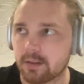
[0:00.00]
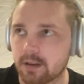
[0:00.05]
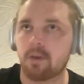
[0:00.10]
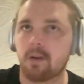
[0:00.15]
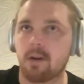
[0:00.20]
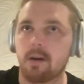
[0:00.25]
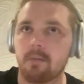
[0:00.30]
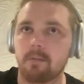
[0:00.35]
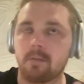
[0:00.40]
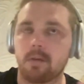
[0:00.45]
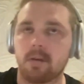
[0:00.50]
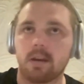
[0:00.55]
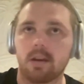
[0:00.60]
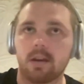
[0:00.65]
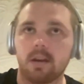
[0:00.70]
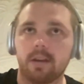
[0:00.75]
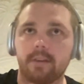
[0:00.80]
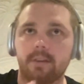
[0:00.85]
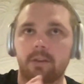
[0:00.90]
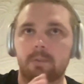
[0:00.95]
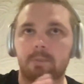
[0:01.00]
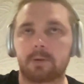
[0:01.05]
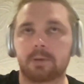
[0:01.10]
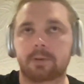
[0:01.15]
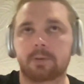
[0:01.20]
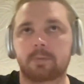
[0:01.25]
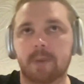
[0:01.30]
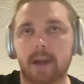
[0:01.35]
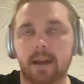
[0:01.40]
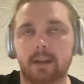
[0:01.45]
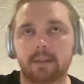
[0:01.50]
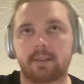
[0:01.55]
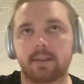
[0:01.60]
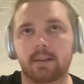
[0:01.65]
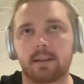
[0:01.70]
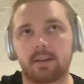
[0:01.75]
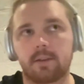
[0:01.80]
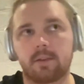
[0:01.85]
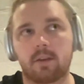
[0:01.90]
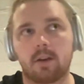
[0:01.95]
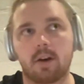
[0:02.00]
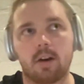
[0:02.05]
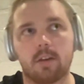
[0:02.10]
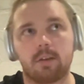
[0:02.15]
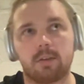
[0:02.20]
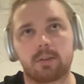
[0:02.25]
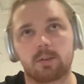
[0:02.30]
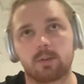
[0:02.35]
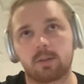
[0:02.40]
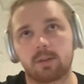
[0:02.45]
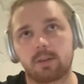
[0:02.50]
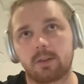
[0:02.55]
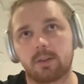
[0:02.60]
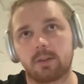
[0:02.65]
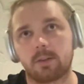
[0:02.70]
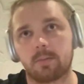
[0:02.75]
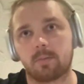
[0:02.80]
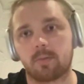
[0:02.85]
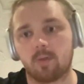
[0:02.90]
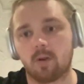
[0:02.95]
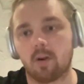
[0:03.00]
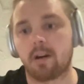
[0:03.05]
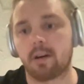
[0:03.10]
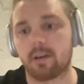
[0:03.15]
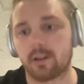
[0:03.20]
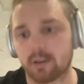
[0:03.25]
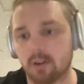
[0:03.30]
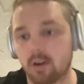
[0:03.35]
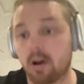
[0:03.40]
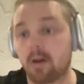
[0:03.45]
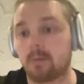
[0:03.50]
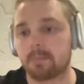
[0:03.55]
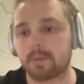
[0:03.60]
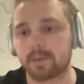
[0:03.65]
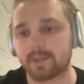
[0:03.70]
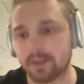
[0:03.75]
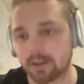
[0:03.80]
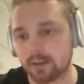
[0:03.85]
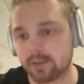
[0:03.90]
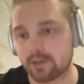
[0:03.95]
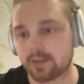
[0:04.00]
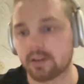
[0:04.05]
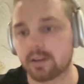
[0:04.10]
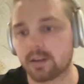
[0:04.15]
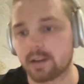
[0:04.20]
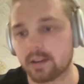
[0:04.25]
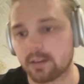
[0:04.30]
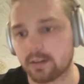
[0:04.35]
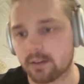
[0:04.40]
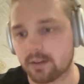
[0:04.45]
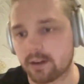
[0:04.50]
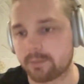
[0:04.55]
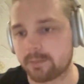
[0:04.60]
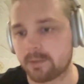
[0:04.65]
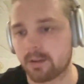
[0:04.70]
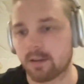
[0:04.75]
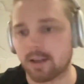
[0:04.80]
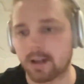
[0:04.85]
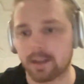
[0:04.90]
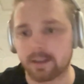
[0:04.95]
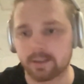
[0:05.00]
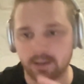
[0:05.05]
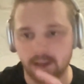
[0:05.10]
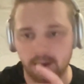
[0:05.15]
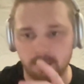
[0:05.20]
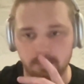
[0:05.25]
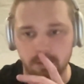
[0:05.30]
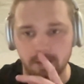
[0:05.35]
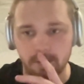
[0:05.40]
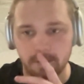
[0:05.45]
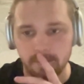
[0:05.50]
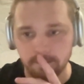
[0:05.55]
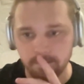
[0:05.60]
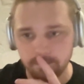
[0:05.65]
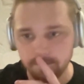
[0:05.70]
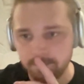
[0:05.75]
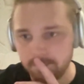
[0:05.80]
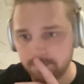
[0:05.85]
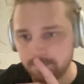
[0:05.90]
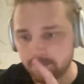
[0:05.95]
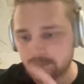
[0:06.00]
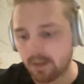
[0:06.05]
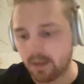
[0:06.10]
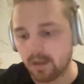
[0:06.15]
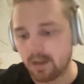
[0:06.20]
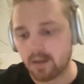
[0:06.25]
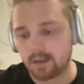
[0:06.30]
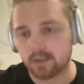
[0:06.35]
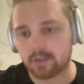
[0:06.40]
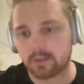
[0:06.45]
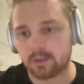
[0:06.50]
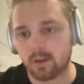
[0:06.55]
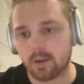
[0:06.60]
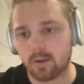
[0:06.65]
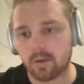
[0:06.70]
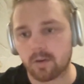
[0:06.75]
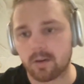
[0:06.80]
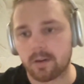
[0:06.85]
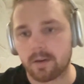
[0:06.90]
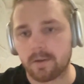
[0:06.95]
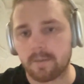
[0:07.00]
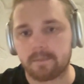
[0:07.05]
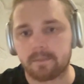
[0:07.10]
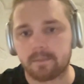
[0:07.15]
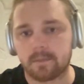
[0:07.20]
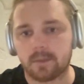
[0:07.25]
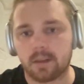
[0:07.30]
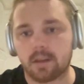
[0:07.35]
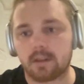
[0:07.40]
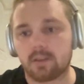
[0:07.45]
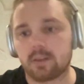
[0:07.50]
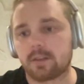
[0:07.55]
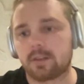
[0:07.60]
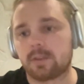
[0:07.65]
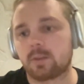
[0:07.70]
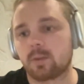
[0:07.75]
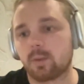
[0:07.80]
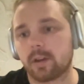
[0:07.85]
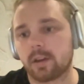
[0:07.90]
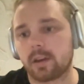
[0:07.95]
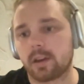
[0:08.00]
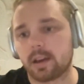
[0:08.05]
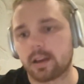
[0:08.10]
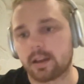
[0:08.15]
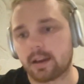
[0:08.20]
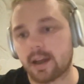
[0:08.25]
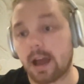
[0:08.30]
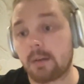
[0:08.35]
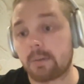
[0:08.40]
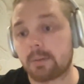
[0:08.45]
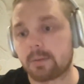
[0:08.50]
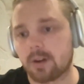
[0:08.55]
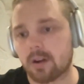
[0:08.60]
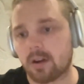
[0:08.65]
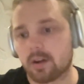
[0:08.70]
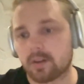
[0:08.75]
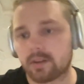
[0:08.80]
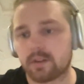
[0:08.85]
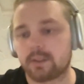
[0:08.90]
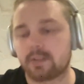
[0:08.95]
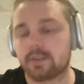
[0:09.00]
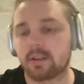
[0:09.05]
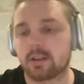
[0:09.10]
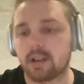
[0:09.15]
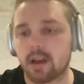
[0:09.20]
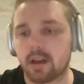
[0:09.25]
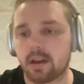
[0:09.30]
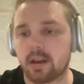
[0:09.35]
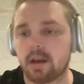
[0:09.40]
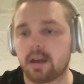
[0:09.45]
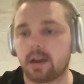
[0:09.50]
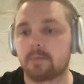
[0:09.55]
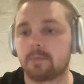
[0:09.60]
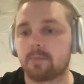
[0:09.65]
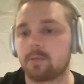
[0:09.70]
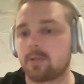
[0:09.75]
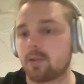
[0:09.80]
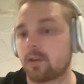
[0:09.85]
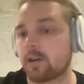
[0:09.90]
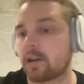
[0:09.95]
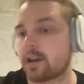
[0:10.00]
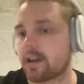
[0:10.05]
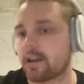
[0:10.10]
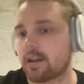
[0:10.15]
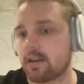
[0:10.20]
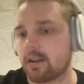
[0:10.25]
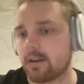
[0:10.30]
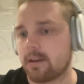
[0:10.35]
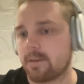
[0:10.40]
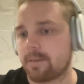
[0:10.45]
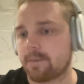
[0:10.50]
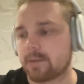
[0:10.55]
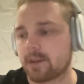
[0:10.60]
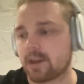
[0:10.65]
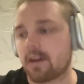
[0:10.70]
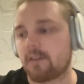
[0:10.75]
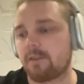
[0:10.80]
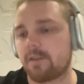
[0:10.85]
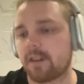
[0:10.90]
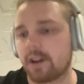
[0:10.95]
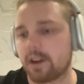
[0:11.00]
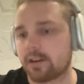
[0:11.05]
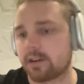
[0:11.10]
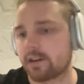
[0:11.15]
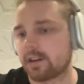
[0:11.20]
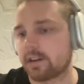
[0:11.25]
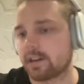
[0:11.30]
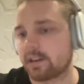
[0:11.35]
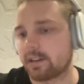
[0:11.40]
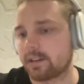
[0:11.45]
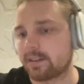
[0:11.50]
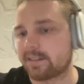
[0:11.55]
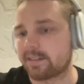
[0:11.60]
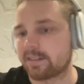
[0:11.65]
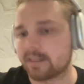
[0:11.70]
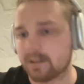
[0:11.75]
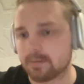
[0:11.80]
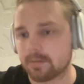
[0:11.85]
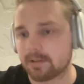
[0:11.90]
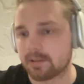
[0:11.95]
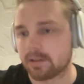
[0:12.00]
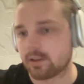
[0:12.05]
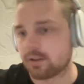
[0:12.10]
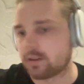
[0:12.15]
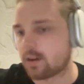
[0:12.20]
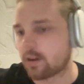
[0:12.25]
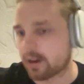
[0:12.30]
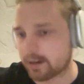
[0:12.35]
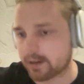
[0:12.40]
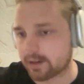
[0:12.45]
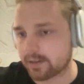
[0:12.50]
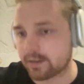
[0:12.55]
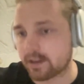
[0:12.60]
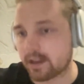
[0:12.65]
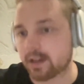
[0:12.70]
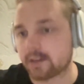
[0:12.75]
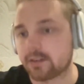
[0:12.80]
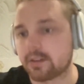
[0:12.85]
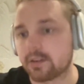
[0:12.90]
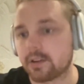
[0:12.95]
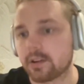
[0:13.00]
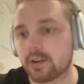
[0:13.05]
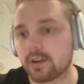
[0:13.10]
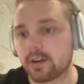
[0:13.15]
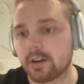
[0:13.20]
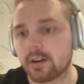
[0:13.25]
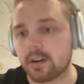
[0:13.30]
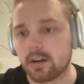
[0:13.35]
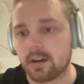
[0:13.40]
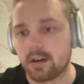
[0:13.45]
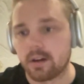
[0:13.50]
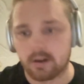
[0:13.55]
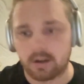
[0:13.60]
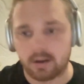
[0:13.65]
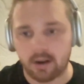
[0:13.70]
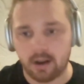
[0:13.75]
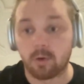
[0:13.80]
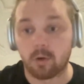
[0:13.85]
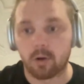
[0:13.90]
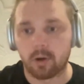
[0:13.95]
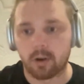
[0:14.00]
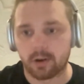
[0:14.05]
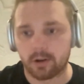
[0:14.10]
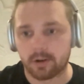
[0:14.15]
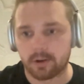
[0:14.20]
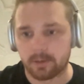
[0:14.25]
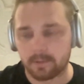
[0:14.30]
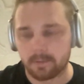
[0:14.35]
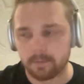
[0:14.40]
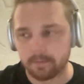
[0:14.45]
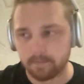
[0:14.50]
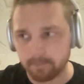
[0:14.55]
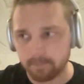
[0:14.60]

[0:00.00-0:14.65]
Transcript: from the perspective of sort of the broader competition and the crypto landscape. So Sui and Aptos and Solana employ a very similar architecture for